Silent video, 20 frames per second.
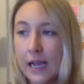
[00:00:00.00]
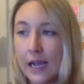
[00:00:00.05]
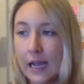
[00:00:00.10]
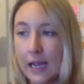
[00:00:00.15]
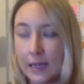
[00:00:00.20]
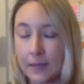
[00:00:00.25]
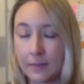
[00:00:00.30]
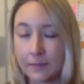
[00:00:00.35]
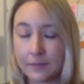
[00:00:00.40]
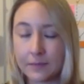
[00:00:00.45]

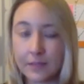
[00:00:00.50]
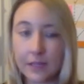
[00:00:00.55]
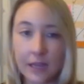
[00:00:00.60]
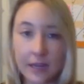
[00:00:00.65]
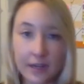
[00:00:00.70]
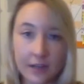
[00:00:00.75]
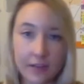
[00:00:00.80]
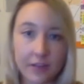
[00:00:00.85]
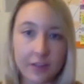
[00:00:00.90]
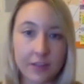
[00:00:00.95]

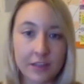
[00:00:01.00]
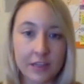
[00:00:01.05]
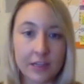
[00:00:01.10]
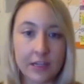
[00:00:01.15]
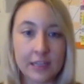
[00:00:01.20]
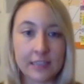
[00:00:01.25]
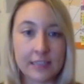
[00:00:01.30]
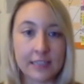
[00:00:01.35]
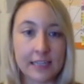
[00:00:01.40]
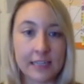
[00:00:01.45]
Another thing
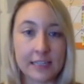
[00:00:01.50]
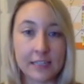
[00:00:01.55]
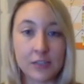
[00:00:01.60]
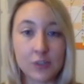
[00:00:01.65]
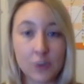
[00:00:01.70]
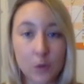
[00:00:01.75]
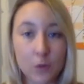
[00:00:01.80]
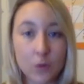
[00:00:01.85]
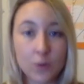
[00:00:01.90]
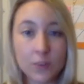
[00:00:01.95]
I'd say is
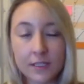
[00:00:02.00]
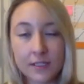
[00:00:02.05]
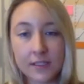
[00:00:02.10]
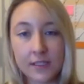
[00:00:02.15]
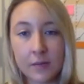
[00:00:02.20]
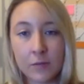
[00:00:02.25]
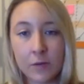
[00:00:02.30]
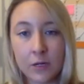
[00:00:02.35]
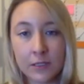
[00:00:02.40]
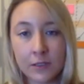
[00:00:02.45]
talk to
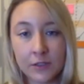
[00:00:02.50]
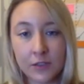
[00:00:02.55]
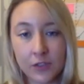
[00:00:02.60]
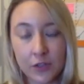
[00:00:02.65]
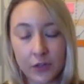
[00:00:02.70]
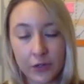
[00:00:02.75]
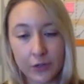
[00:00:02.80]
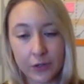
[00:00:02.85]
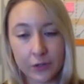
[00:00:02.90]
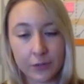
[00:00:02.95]
someone.
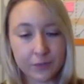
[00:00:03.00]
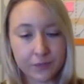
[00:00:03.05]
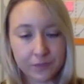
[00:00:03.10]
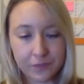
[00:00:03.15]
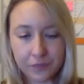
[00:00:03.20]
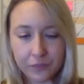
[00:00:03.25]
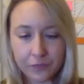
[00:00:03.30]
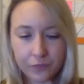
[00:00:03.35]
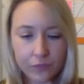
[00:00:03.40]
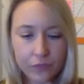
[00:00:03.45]
So
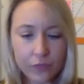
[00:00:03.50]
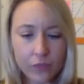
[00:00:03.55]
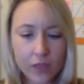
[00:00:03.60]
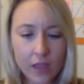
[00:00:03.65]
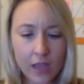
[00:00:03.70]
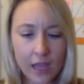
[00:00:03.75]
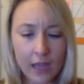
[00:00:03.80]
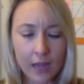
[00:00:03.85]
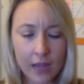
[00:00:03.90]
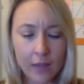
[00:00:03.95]

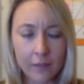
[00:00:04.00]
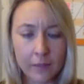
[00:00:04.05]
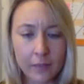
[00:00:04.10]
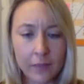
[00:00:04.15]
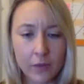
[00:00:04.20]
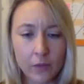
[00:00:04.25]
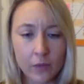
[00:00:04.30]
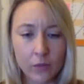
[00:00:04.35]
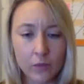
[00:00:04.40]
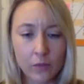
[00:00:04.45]

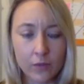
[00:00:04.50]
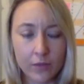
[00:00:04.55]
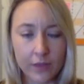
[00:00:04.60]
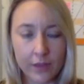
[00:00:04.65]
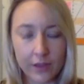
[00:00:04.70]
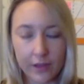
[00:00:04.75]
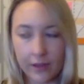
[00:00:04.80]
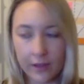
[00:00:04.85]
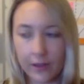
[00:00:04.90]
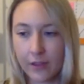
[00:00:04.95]

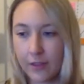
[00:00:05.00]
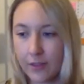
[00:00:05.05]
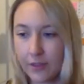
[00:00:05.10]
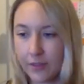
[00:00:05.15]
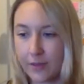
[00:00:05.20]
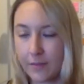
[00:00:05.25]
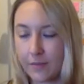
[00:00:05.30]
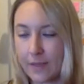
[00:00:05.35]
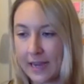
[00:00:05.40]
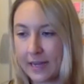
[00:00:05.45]
the
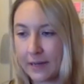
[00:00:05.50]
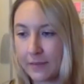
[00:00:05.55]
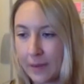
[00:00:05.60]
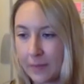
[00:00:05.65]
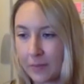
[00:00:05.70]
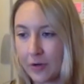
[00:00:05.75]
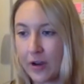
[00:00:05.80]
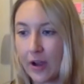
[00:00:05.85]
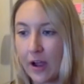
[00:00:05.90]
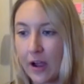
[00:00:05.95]
main
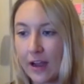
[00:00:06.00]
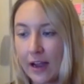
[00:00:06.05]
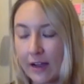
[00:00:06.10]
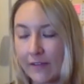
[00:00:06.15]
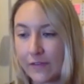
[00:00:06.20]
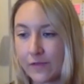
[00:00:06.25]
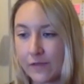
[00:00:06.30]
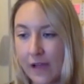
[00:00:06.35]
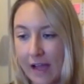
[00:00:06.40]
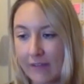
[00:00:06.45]
memory I
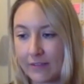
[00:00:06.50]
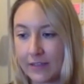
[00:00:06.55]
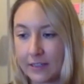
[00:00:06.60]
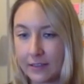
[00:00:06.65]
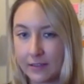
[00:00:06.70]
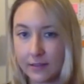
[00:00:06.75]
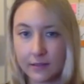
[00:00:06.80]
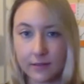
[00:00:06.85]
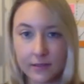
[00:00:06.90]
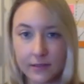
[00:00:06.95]
have of
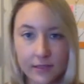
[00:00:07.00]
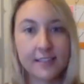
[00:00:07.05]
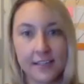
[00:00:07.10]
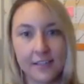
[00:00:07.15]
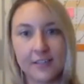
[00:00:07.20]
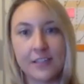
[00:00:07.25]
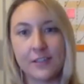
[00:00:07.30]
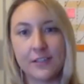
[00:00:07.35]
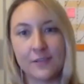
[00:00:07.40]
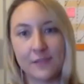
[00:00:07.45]
having
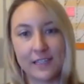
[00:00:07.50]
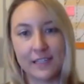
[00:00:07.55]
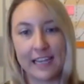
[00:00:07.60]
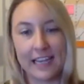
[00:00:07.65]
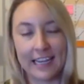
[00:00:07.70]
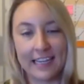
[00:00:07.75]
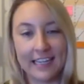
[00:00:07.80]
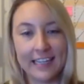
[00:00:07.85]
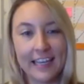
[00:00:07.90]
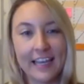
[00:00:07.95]
series
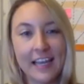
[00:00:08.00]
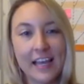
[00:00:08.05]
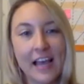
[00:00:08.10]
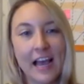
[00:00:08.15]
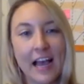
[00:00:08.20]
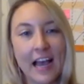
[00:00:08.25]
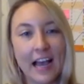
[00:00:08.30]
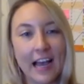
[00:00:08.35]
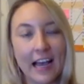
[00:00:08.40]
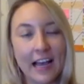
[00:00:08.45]
fatigue
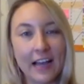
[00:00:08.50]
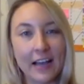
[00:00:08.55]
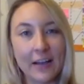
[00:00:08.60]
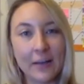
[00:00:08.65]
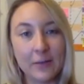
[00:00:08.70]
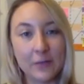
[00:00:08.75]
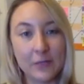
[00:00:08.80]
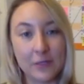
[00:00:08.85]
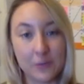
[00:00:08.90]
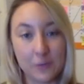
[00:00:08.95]

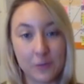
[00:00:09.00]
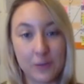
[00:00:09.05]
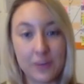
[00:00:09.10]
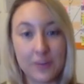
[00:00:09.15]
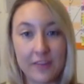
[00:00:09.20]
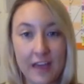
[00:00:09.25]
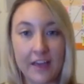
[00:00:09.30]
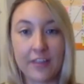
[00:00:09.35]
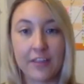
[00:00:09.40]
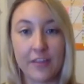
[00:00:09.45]
was
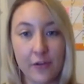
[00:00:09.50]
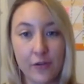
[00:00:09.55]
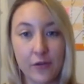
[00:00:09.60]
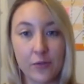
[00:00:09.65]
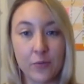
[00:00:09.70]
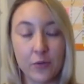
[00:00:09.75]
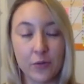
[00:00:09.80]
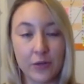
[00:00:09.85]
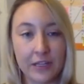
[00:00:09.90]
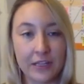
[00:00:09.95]
with that
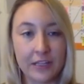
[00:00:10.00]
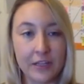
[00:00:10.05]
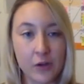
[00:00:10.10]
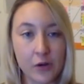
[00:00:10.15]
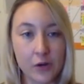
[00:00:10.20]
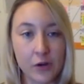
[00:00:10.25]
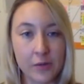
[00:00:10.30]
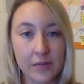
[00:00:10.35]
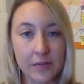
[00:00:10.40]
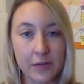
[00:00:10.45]
third book in the
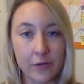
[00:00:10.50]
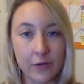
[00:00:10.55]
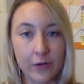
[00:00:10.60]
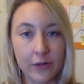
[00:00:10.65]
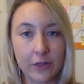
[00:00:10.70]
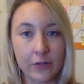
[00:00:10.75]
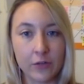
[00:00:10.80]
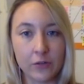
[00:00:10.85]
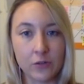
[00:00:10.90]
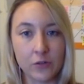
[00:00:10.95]
Oremere
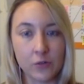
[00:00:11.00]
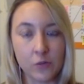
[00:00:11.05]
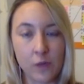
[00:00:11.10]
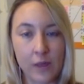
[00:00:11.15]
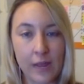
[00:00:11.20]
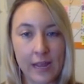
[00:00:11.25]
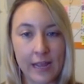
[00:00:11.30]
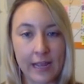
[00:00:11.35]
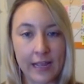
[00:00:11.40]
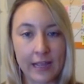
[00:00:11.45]
Chronicles,
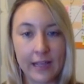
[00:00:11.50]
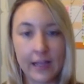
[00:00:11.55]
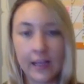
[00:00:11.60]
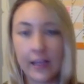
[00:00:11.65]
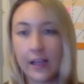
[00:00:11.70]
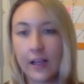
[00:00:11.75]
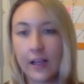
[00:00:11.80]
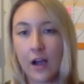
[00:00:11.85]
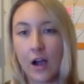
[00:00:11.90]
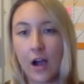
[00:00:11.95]
where
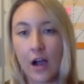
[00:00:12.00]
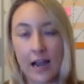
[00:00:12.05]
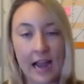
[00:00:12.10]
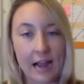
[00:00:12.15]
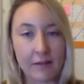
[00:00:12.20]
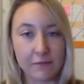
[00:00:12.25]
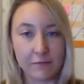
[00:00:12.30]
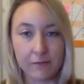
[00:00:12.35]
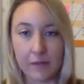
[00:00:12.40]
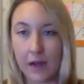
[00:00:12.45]

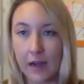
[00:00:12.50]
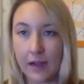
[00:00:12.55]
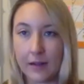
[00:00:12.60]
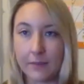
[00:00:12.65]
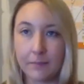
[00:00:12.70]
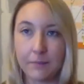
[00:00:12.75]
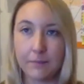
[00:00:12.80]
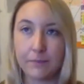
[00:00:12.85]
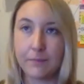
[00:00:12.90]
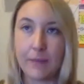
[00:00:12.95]

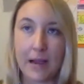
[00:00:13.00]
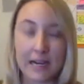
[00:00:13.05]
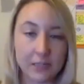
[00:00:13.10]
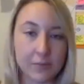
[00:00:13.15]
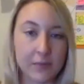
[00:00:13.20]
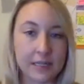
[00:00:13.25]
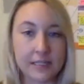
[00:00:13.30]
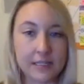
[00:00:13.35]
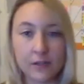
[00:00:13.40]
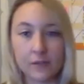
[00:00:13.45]
I'd
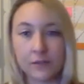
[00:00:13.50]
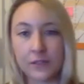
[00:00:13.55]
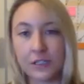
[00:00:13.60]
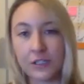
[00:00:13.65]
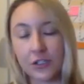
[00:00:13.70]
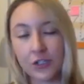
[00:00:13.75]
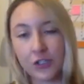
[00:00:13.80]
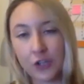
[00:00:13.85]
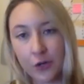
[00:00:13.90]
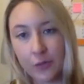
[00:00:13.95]
backed myself
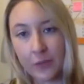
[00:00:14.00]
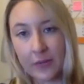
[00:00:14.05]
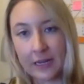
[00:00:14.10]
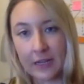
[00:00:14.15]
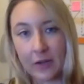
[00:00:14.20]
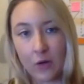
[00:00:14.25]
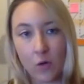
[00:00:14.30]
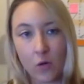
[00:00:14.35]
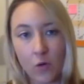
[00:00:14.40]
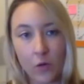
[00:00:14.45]
into so
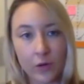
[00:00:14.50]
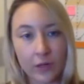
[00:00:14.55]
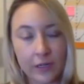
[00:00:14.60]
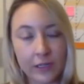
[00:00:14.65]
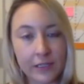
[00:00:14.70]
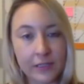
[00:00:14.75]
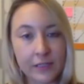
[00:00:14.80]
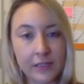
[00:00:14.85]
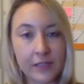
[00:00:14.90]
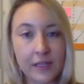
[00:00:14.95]
many
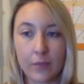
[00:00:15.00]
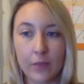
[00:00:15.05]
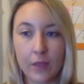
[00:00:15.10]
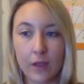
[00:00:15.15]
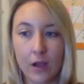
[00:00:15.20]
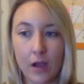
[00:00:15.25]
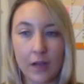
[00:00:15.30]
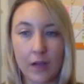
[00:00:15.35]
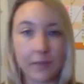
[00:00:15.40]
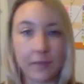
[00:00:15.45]
corners.
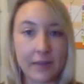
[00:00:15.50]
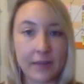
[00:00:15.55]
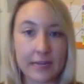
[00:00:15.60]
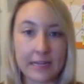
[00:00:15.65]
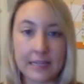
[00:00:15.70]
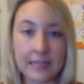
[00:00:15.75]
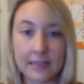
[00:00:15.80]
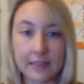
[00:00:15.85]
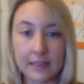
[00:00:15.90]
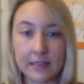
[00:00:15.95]
I'd been
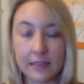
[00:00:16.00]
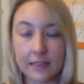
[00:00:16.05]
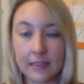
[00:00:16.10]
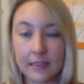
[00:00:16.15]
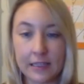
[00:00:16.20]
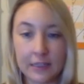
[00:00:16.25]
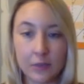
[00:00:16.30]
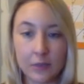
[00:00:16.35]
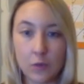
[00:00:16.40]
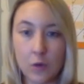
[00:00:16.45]

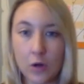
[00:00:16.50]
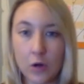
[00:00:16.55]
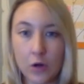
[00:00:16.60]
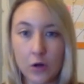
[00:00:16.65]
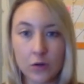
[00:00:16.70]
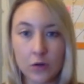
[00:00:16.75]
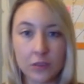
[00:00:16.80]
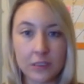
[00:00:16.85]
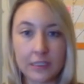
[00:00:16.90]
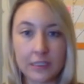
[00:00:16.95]
in the
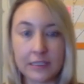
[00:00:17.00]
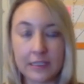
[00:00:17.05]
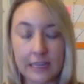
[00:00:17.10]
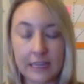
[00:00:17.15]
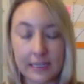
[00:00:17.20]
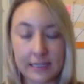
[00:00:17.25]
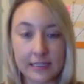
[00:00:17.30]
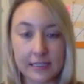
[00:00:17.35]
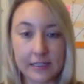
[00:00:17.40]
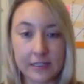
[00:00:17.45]
world and in
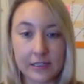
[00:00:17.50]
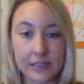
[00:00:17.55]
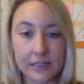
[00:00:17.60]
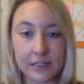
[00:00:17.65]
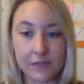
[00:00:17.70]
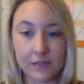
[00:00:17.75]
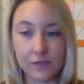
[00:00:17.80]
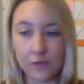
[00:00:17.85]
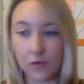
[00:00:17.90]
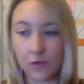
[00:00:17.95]
that
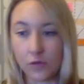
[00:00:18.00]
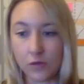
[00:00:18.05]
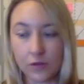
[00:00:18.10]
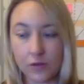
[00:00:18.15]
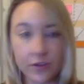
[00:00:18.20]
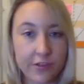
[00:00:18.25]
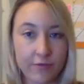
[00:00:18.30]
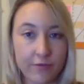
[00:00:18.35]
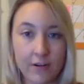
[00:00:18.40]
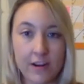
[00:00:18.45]
series
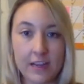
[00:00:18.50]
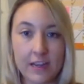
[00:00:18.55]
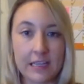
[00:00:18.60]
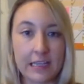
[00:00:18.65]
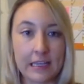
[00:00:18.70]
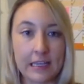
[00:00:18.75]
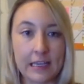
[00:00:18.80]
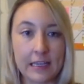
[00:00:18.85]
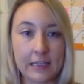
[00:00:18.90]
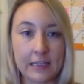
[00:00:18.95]
for 3
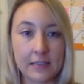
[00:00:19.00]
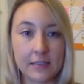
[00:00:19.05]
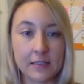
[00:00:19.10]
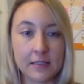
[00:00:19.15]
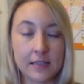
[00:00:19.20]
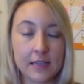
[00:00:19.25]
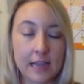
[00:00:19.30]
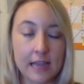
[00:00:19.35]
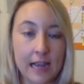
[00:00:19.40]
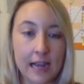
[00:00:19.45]

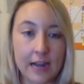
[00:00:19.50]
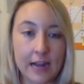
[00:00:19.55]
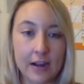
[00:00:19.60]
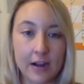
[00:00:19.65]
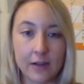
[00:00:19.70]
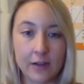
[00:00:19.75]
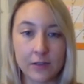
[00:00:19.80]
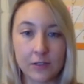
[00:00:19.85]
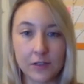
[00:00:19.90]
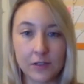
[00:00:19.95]
years, and
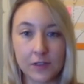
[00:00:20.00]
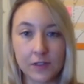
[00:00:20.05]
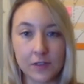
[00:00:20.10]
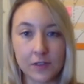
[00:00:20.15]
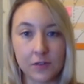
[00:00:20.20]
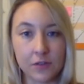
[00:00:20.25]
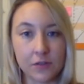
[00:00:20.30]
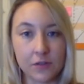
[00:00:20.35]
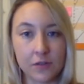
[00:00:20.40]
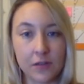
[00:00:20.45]
I was
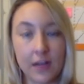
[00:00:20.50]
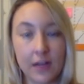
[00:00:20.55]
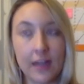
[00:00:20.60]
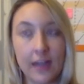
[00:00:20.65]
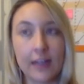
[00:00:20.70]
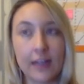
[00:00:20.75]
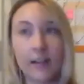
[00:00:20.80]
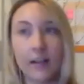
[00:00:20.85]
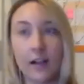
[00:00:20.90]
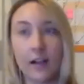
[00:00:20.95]
just sort of like,
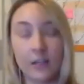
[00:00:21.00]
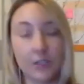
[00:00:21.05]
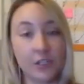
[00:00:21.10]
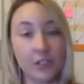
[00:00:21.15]
I